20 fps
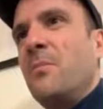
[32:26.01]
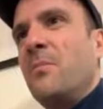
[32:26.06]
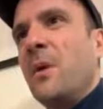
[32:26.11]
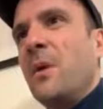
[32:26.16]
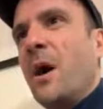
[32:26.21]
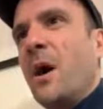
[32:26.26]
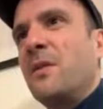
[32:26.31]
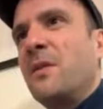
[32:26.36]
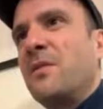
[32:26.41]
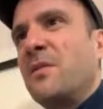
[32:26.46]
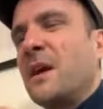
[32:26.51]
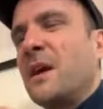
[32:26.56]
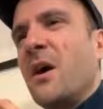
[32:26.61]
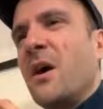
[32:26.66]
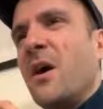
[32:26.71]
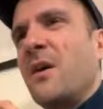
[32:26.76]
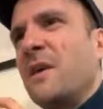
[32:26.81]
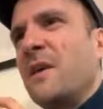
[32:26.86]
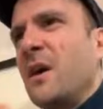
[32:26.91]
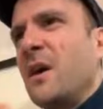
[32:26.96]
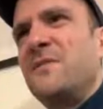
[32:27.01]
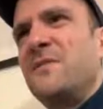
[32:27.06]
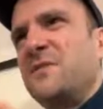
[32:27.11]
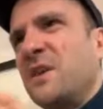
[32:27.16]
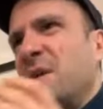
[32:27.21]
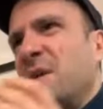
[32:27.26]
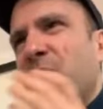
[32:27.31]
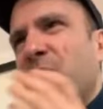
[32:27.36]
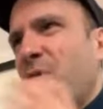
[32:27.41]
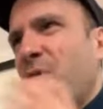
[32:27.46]
But I think I've
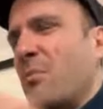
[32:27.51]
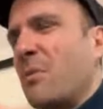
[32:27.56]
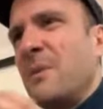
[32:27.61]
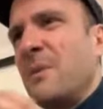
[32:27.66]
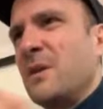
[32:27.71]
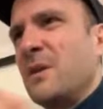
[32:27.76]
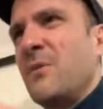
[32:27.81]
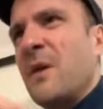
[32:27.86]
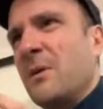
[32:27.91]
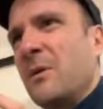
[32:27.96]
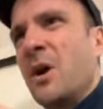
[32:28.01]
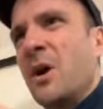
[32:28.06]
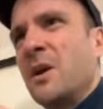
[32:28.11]
done it probably around